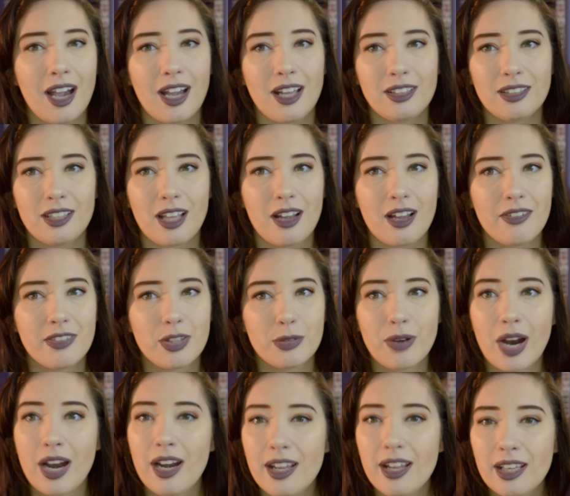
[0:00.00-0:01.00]
love the
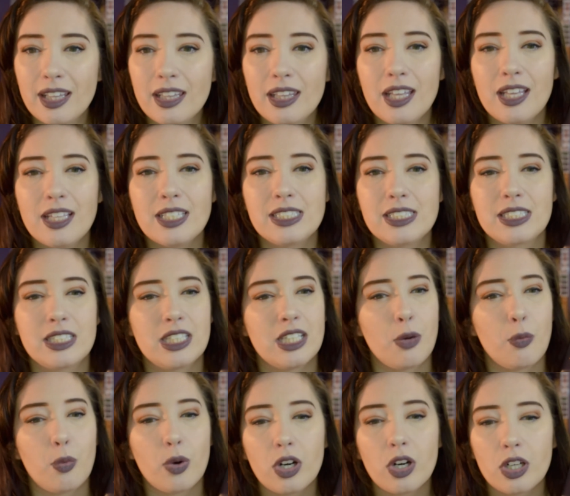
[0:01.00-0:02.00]
writing in this,
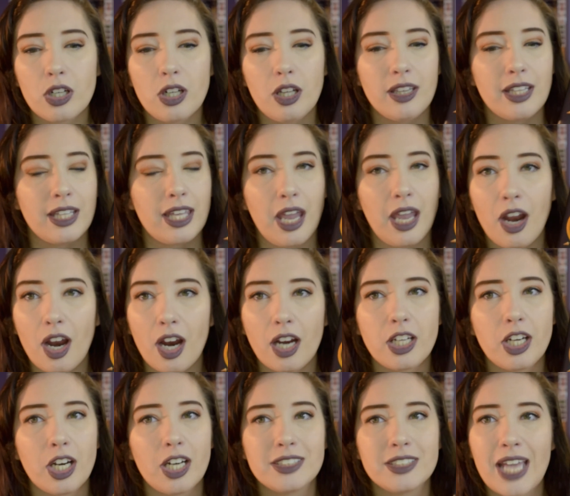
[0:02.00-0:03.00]
the world, the
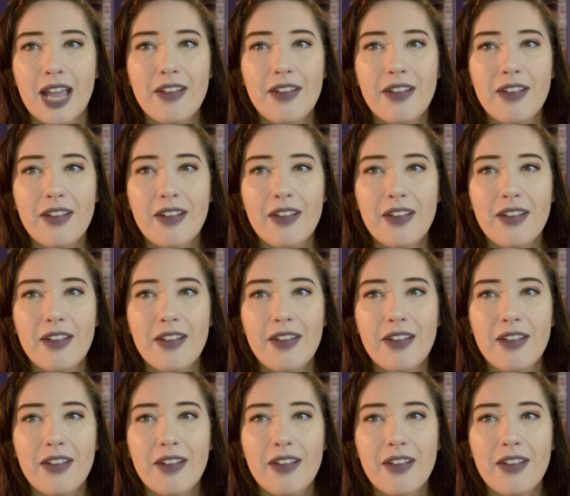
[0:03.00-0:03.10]
characters,